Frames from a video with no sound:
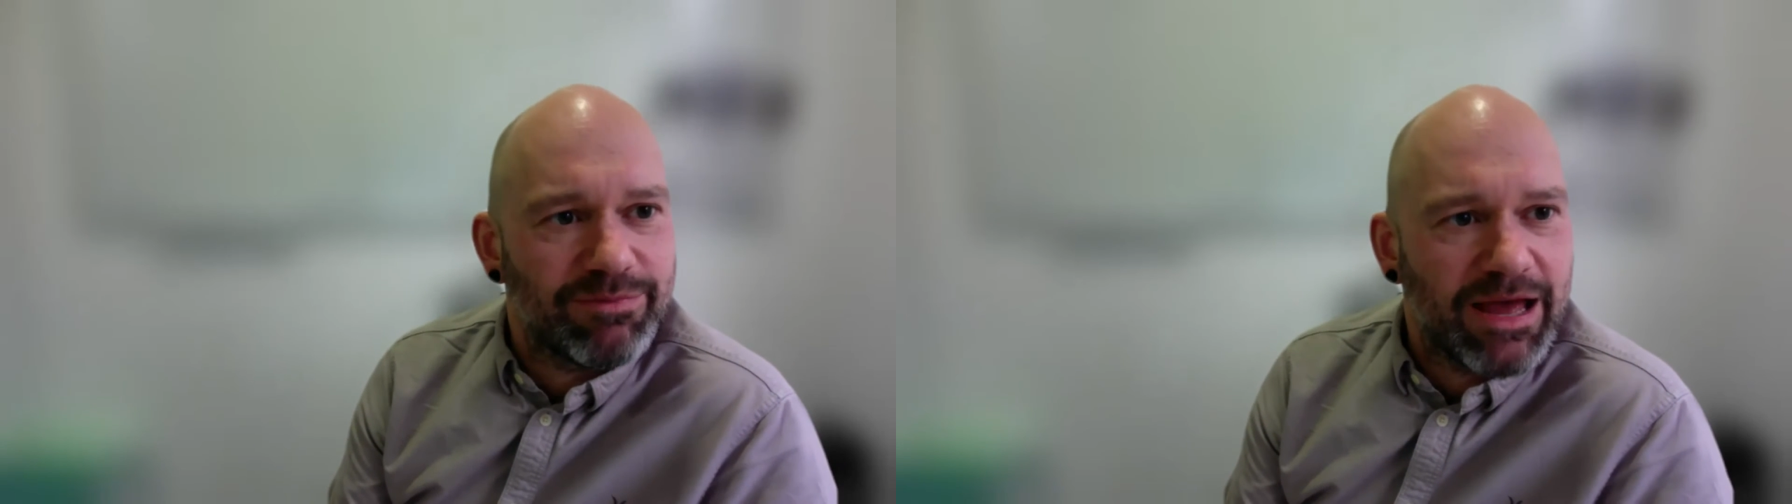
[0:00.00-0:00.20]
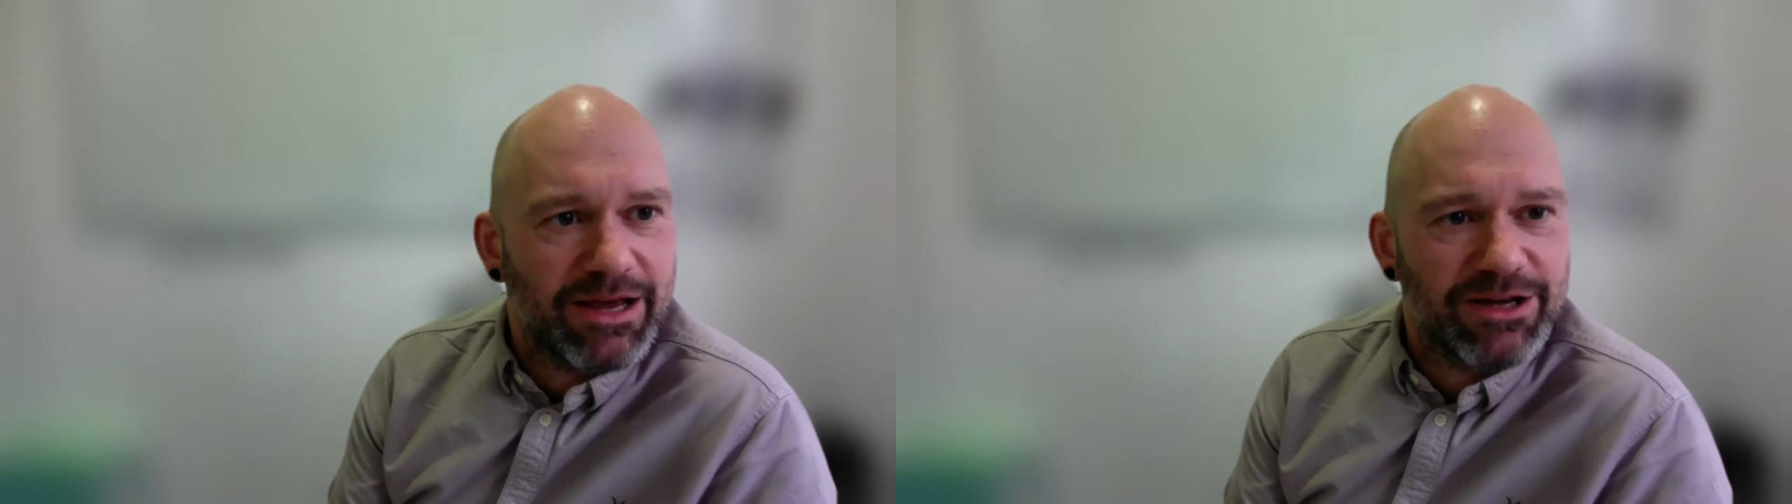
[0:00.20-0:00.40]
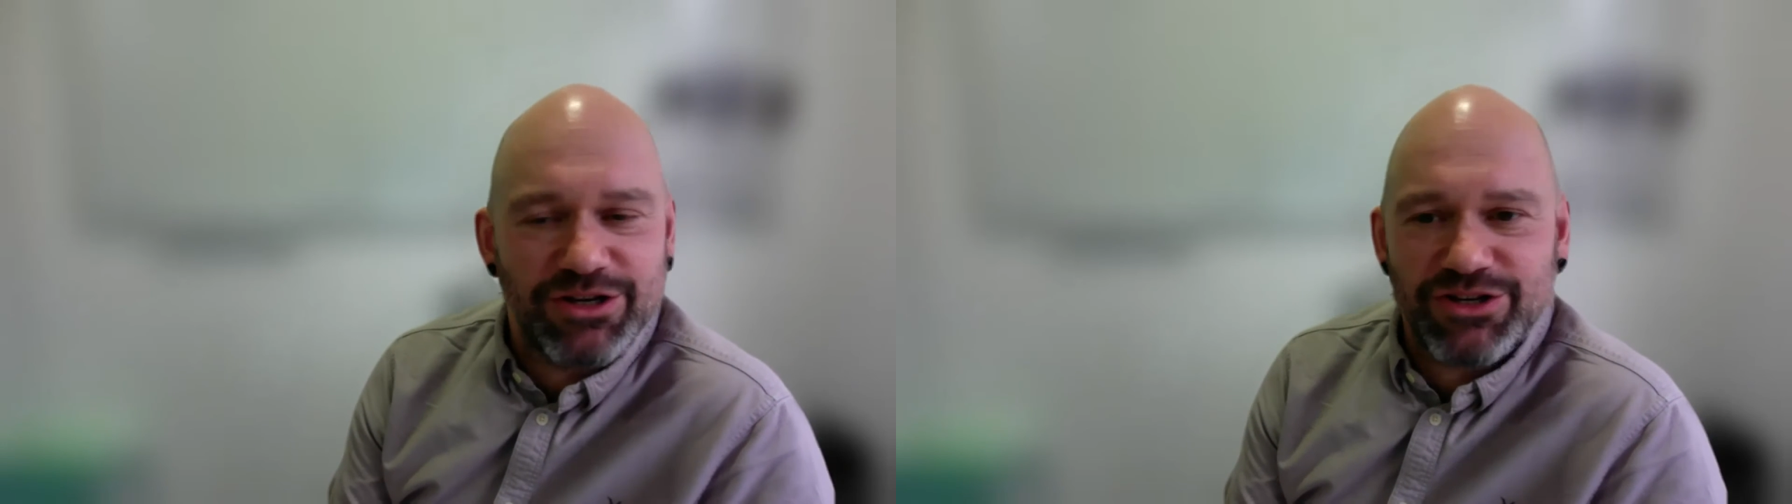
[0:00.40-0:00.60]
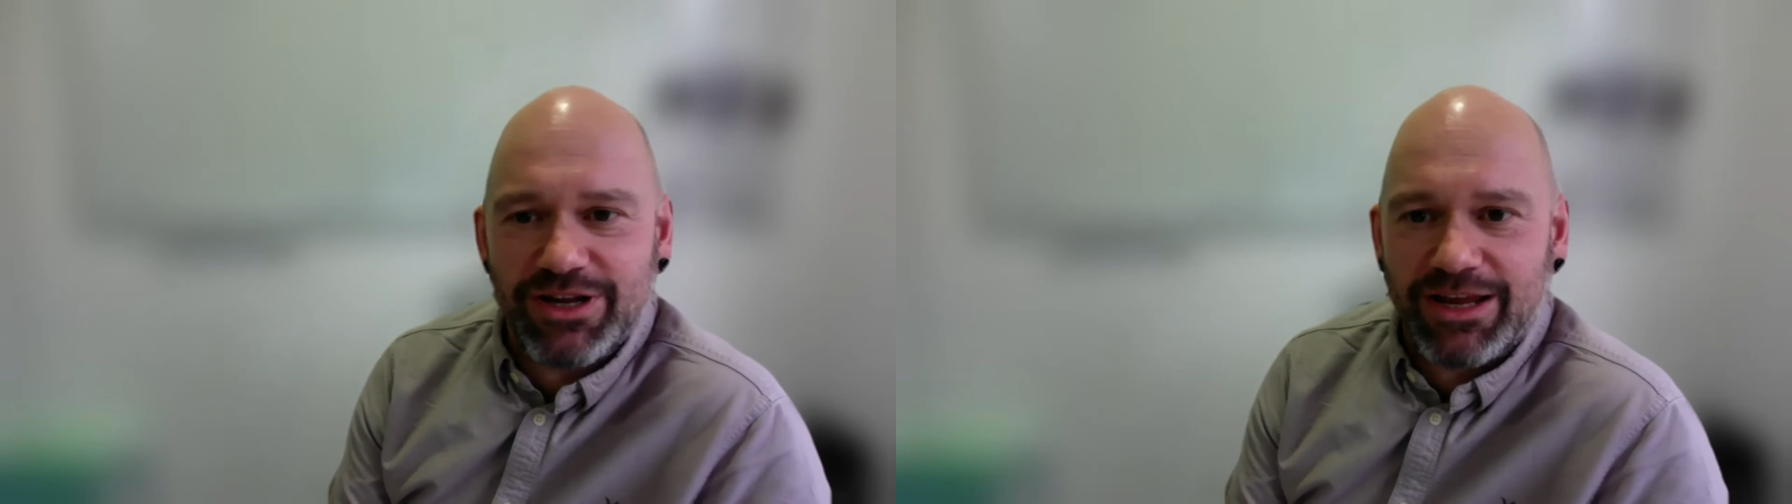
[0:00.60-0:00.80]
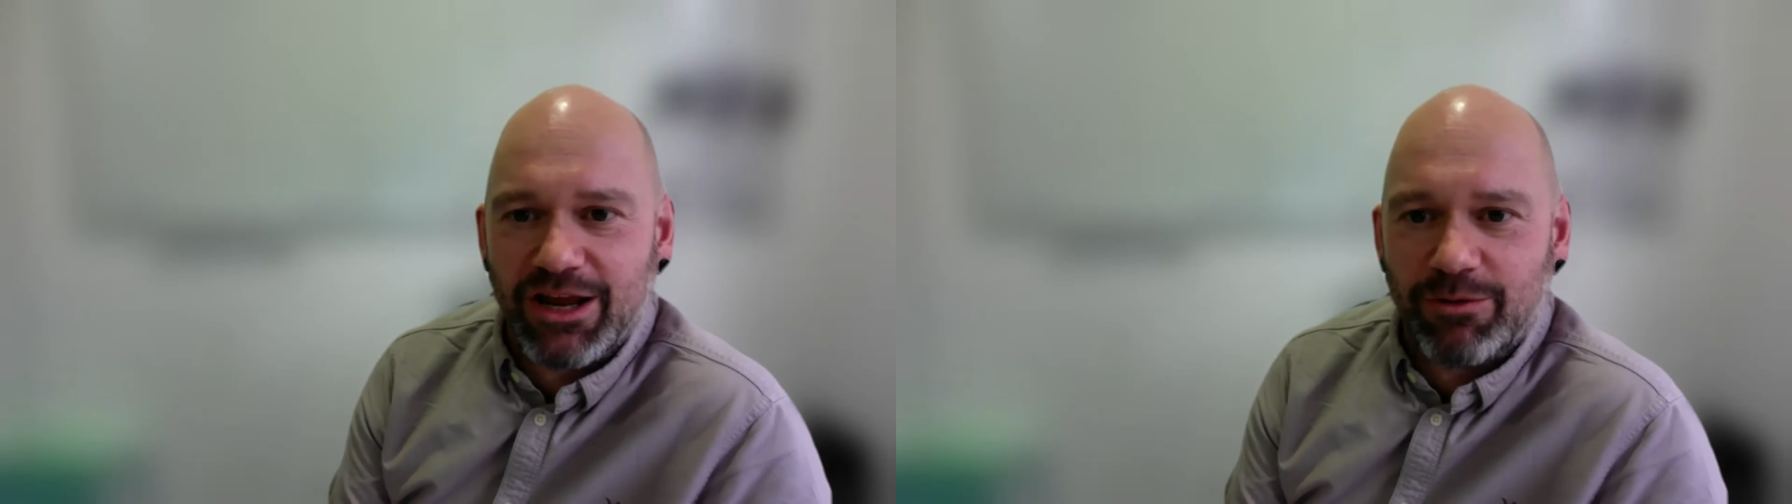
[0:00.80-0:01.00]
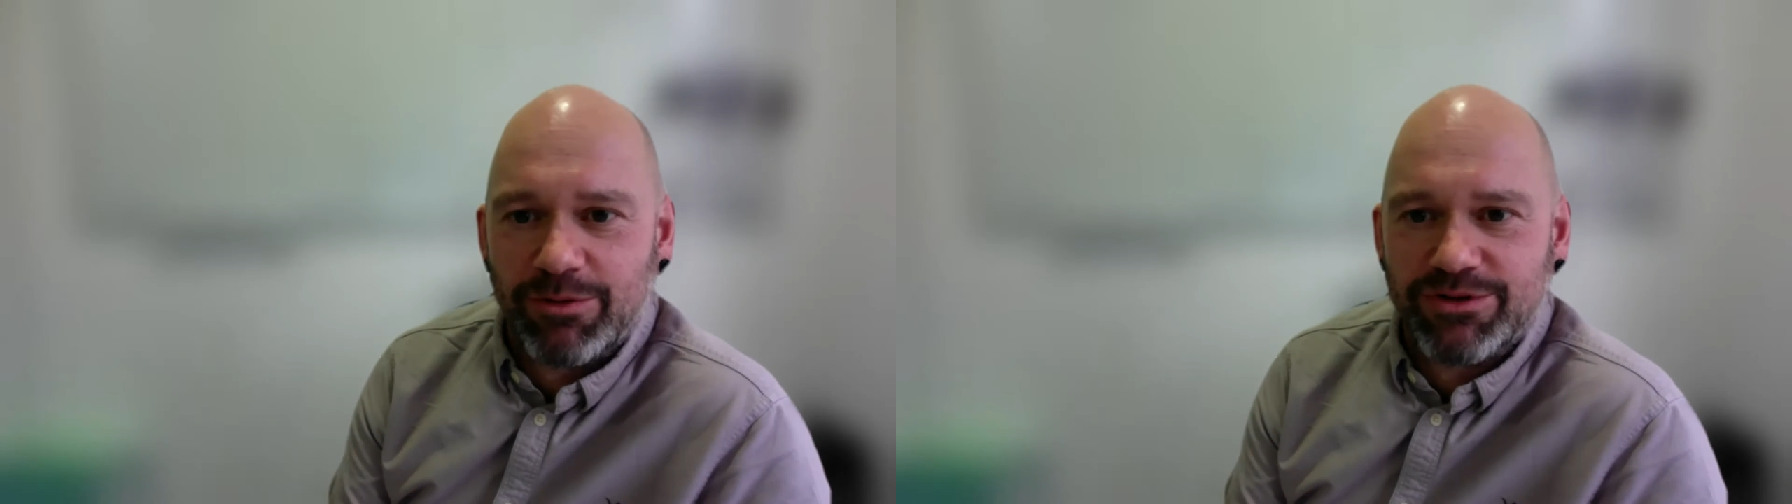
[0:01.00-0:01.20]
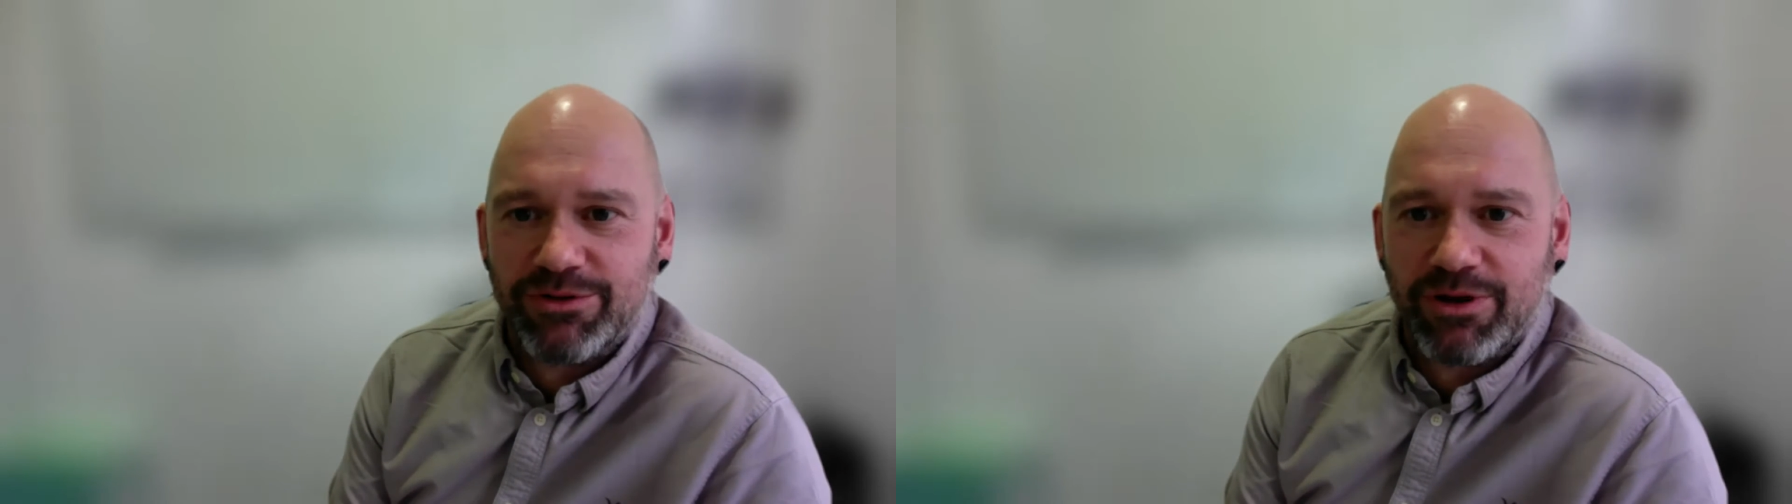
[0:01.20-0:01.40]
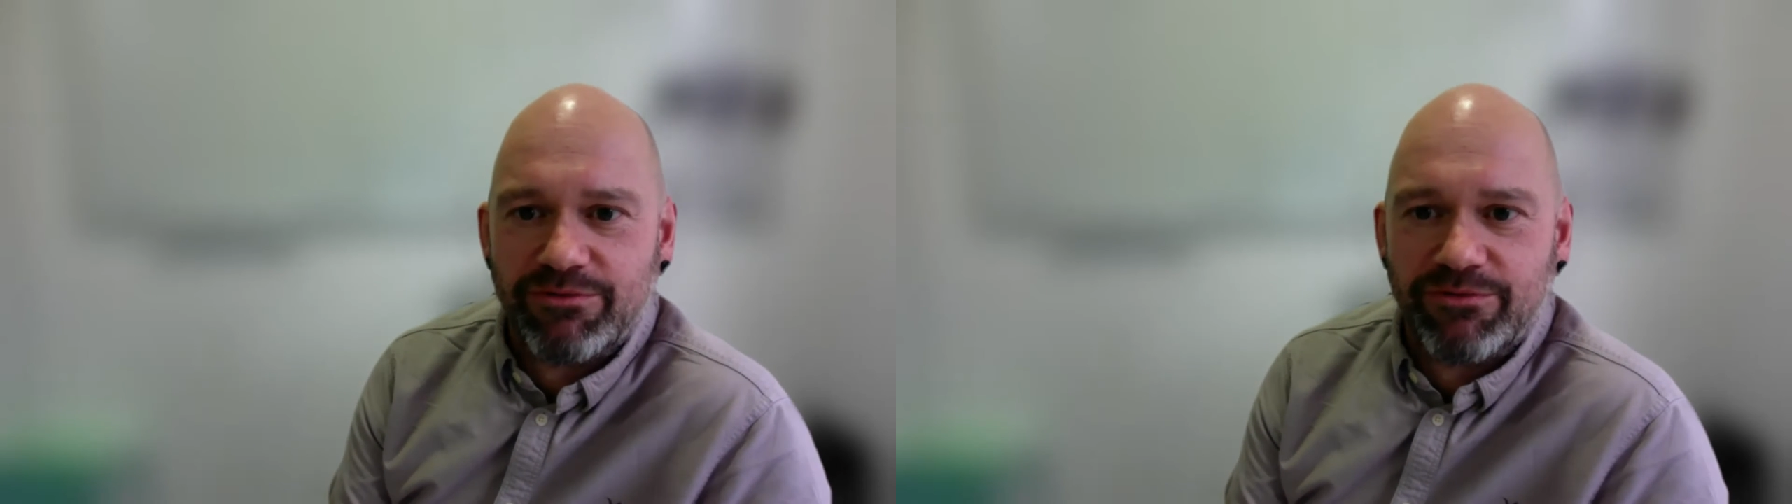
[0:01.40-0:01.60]
air conditioning in here, but it's
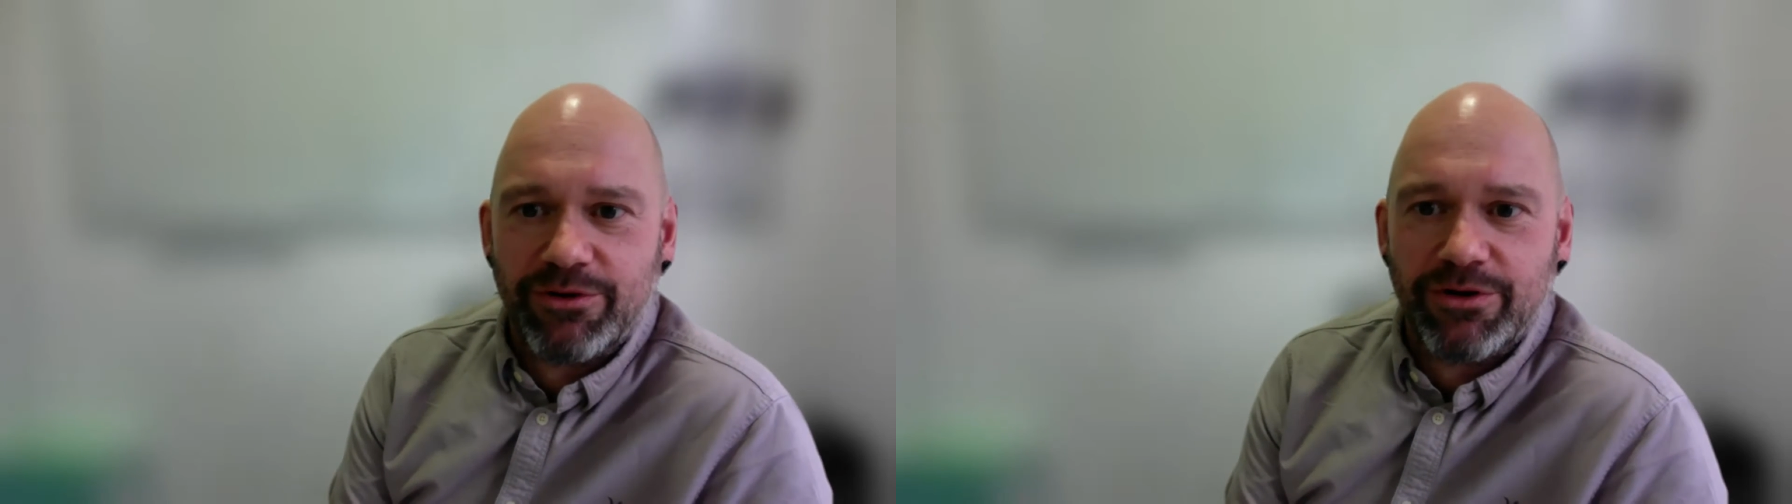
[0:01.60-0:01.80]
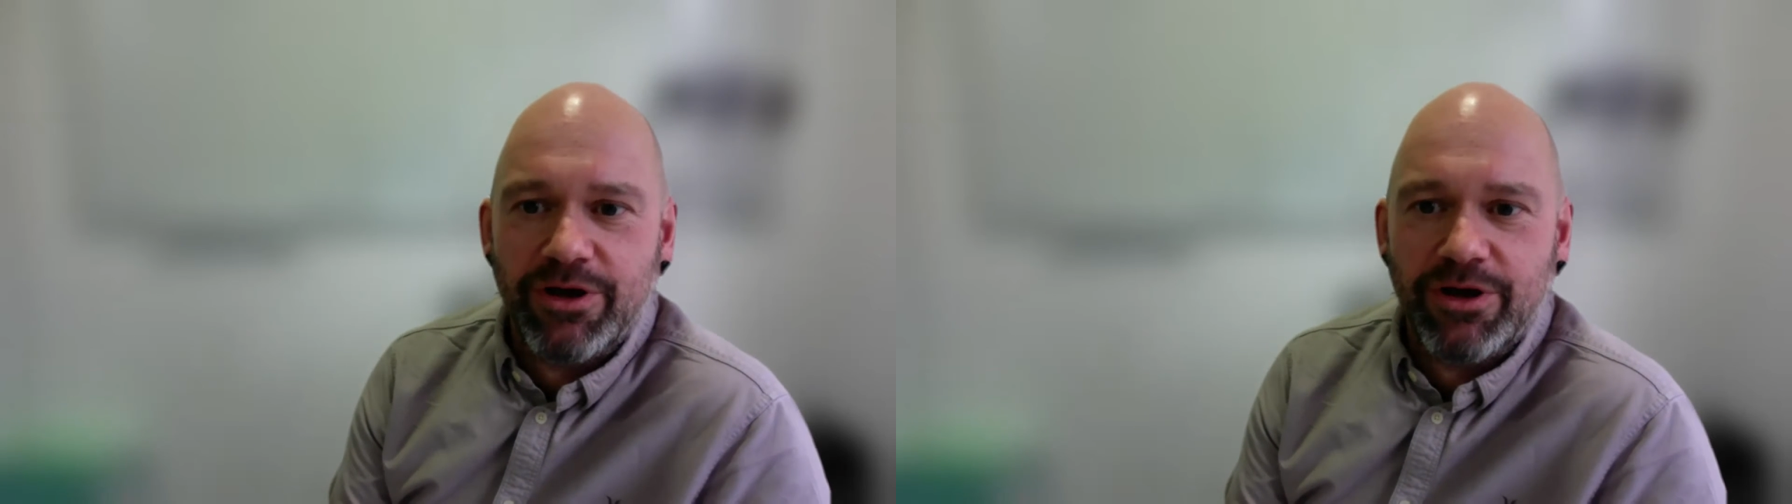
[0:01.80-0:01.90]
not coming through.